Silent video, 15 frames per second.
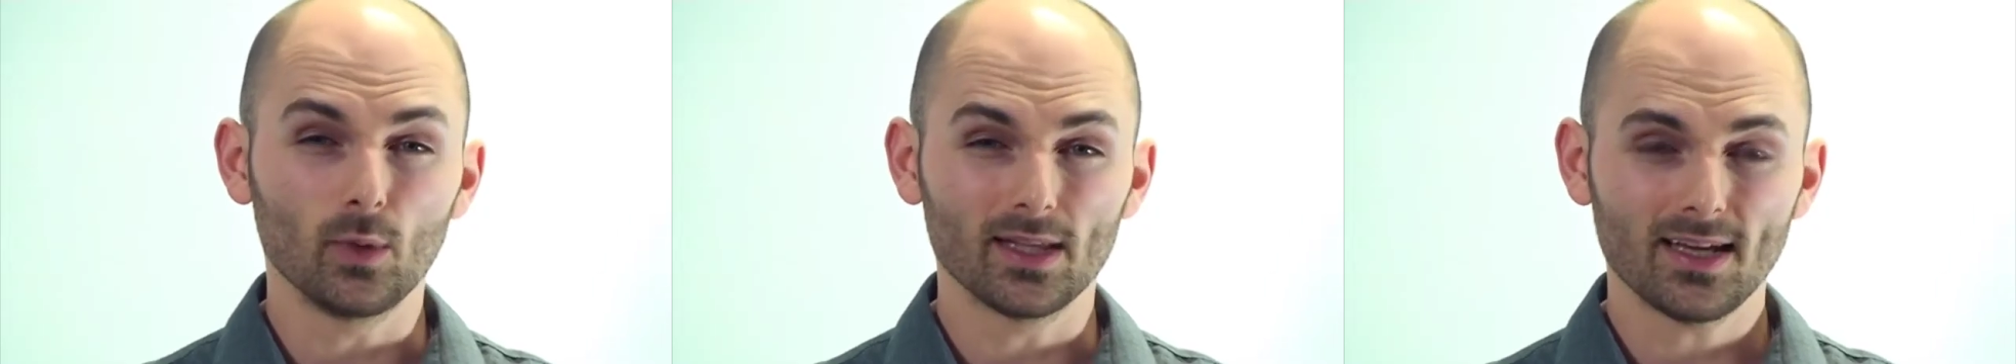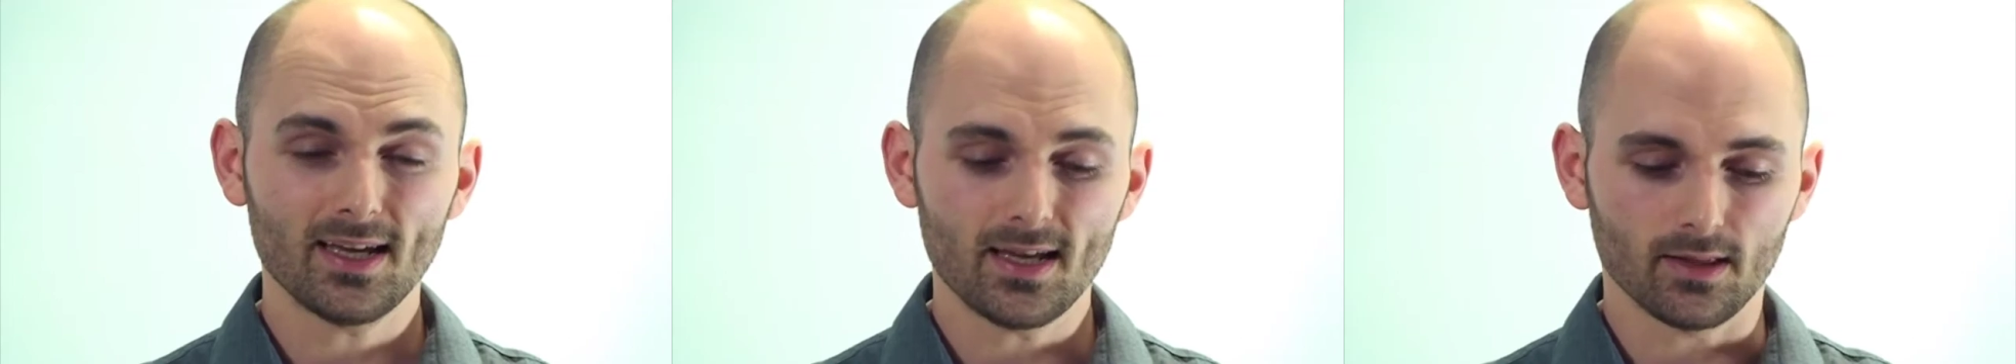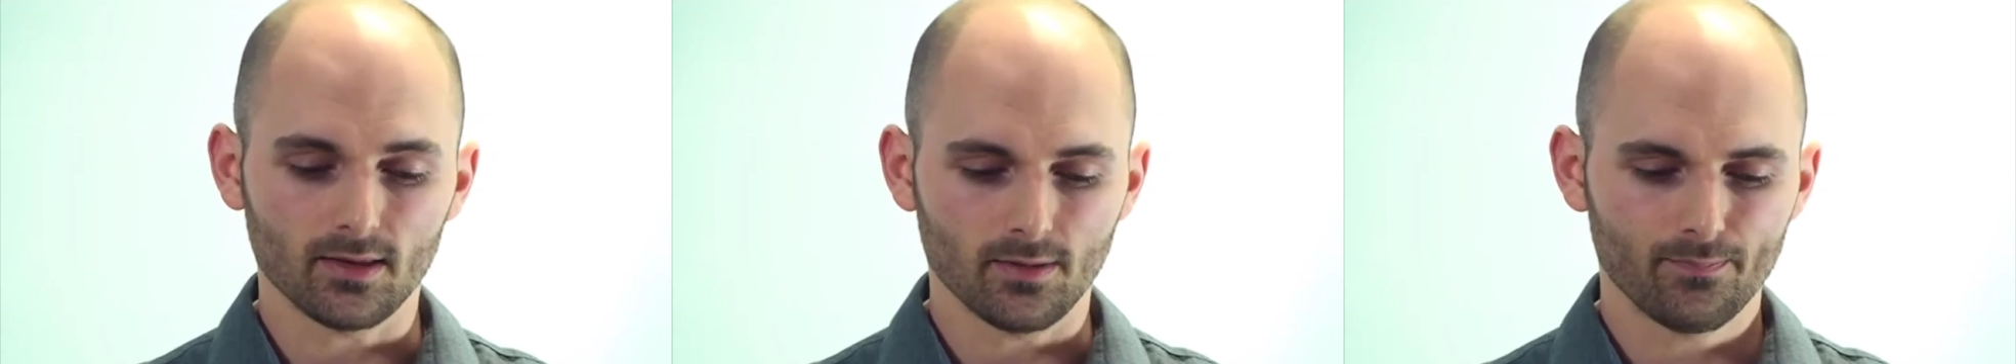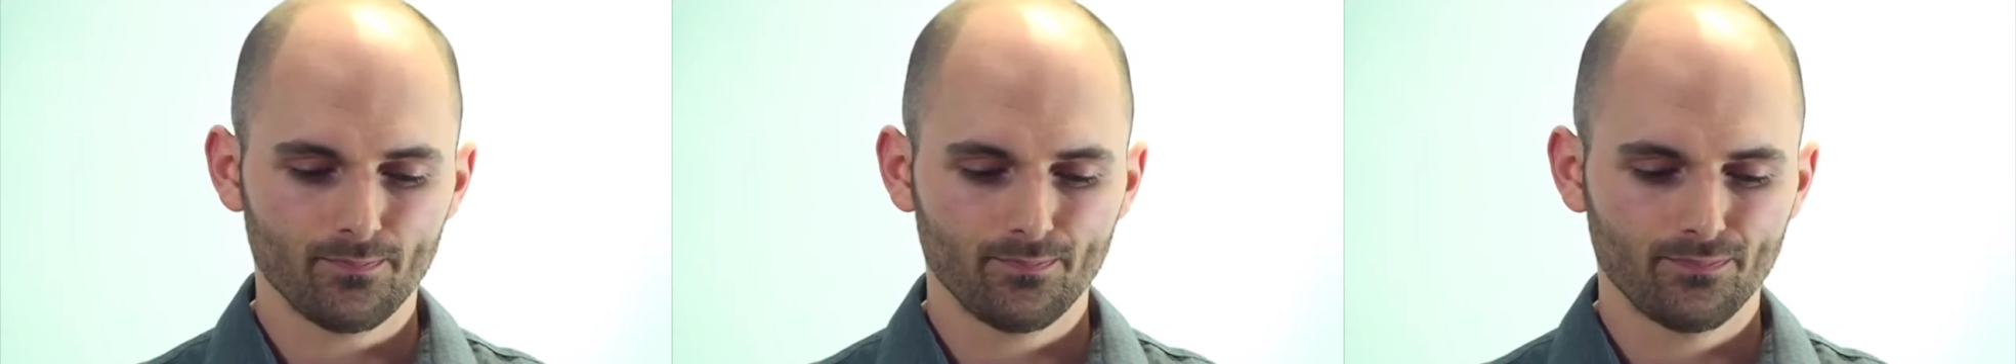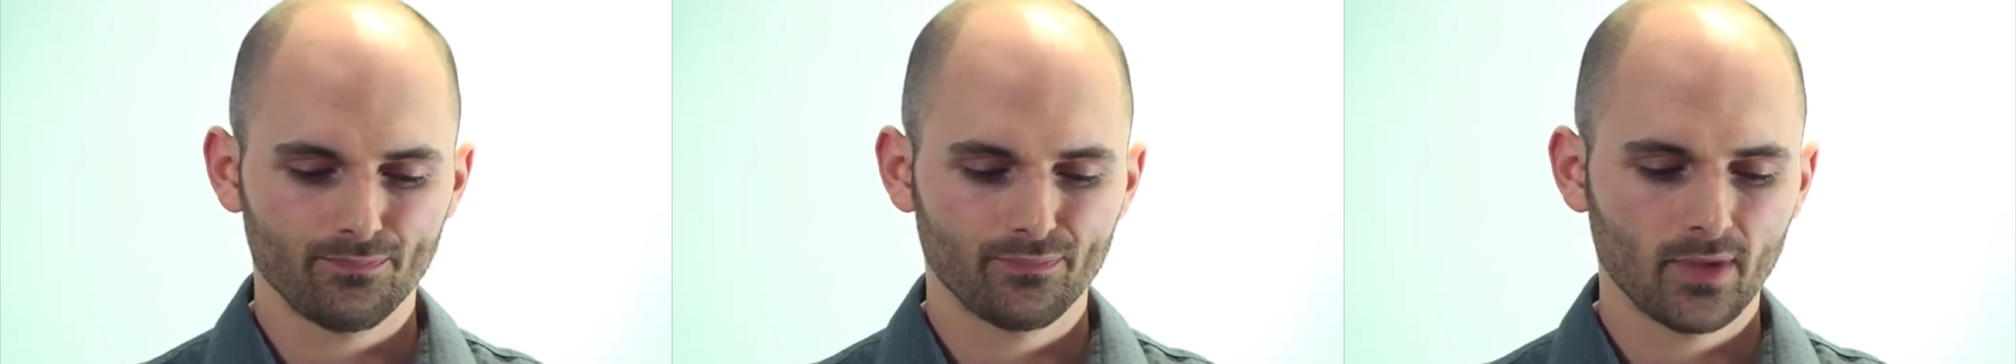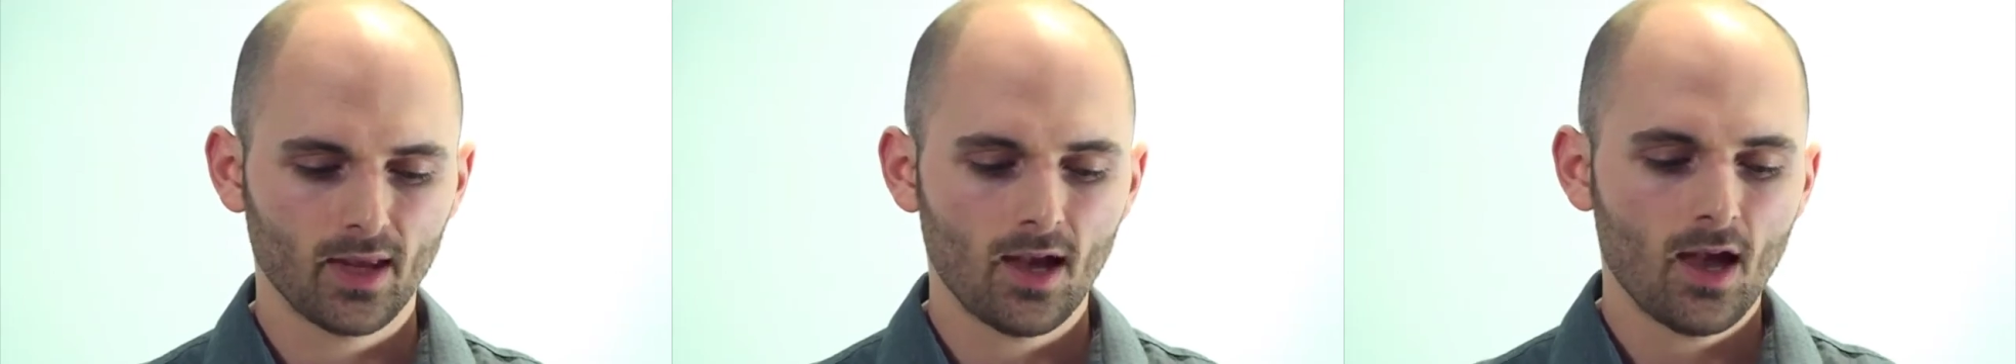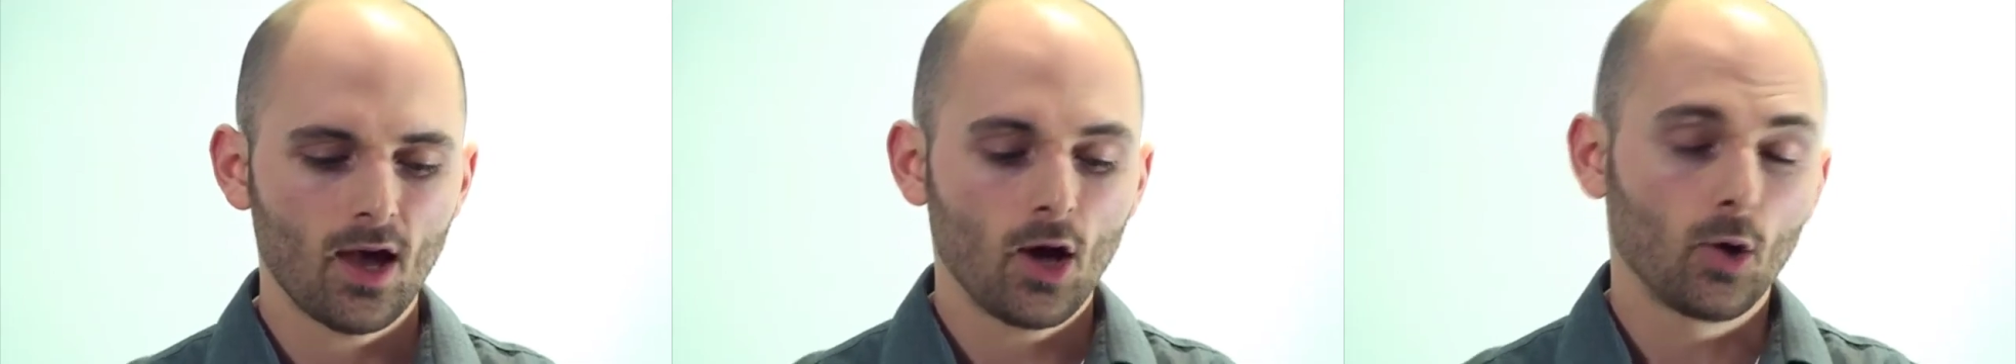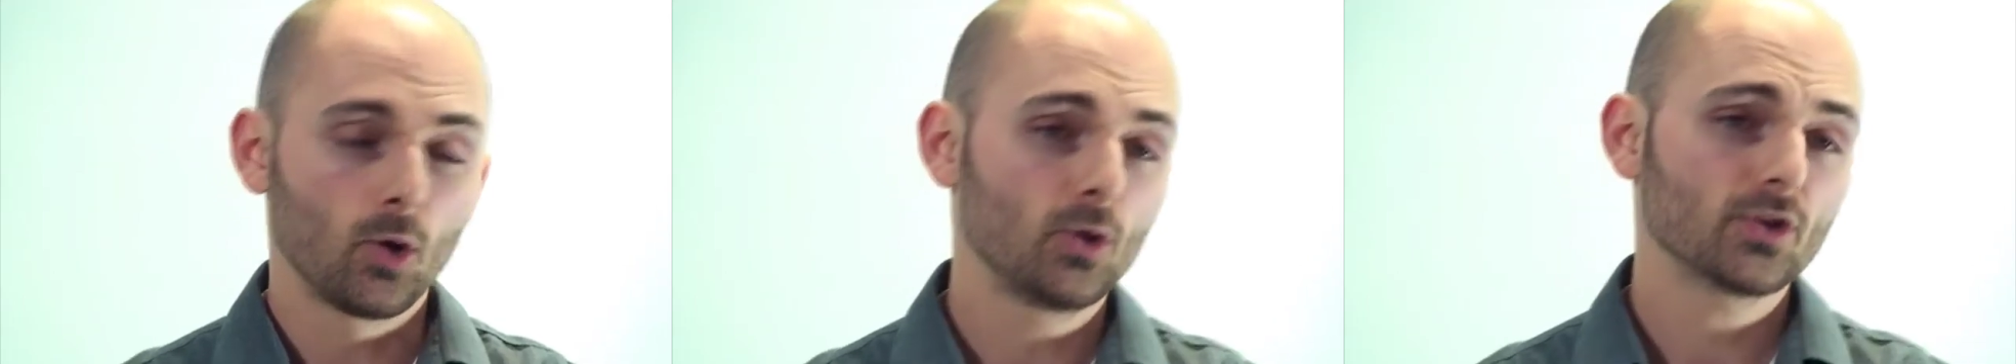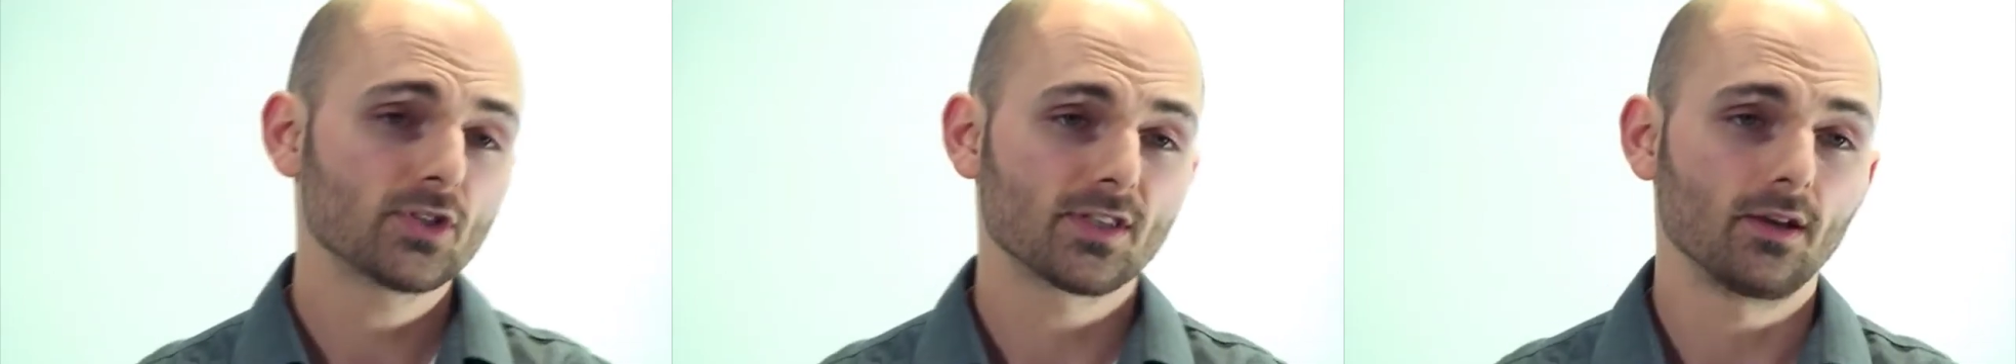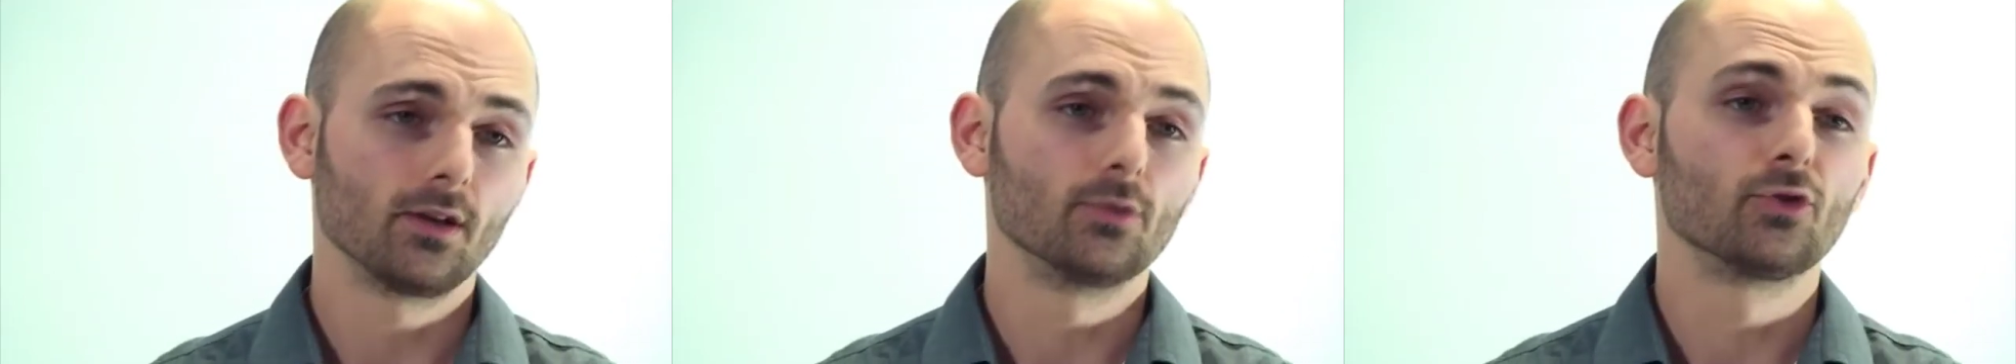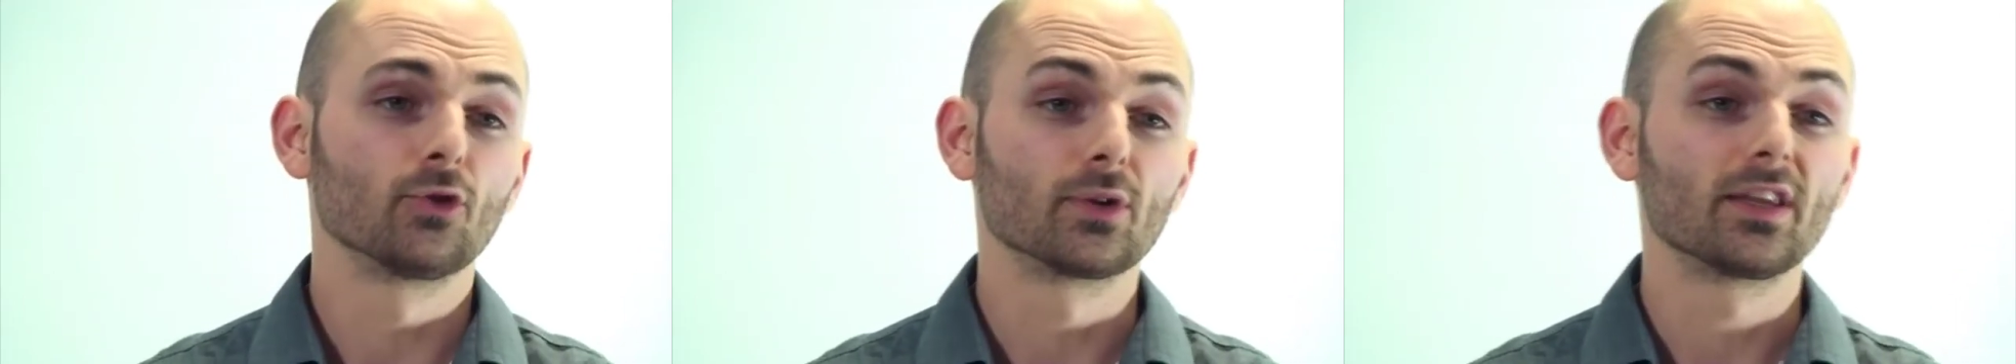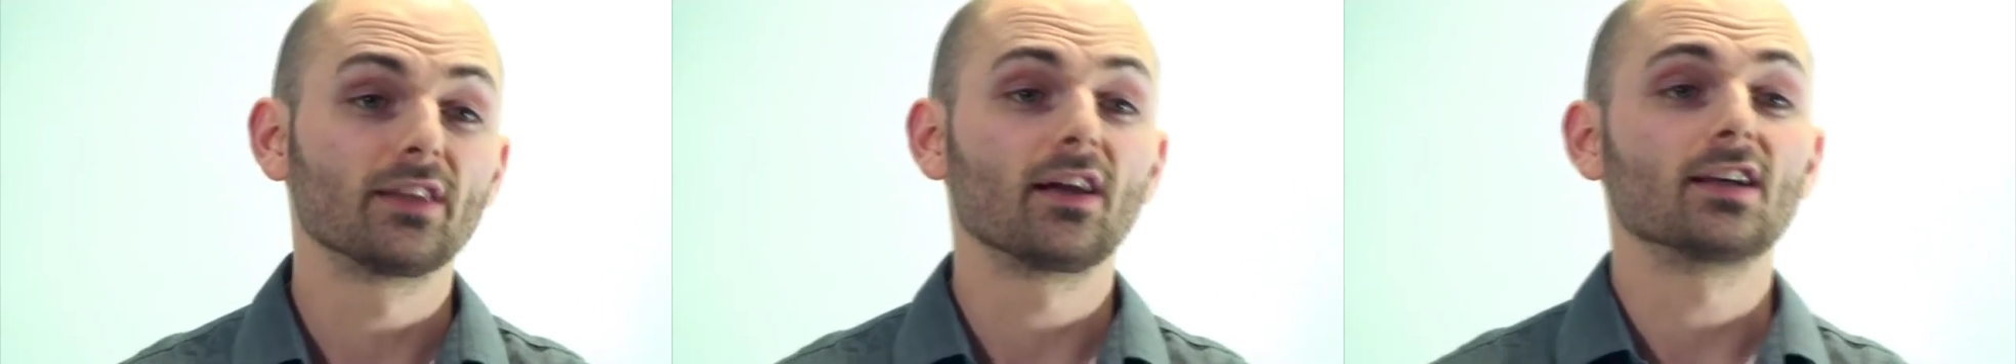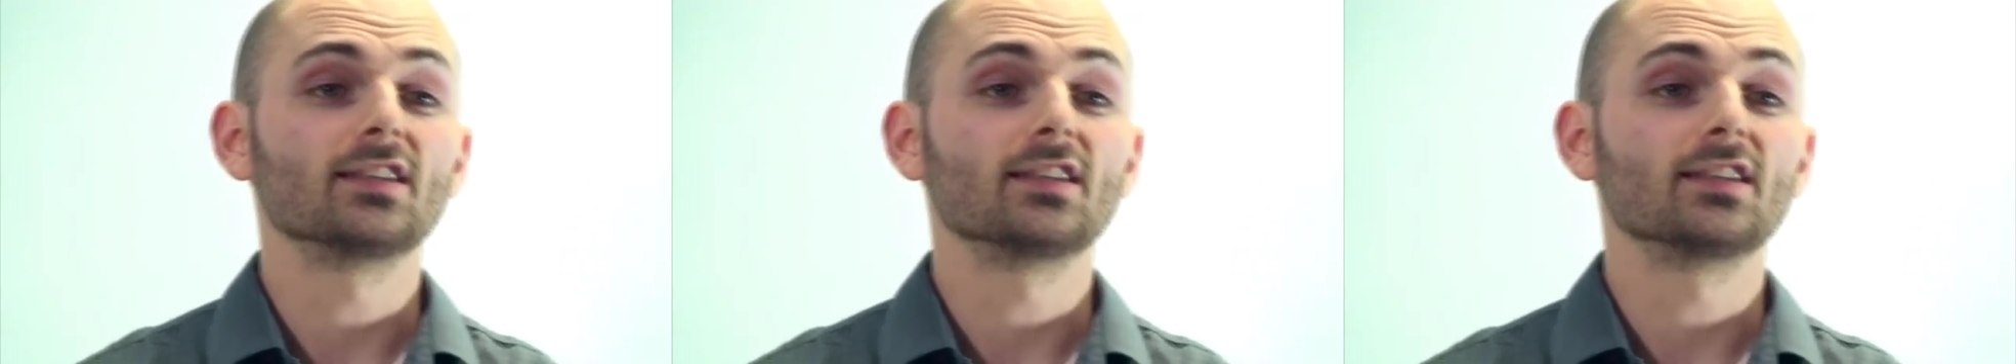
within. Also, during the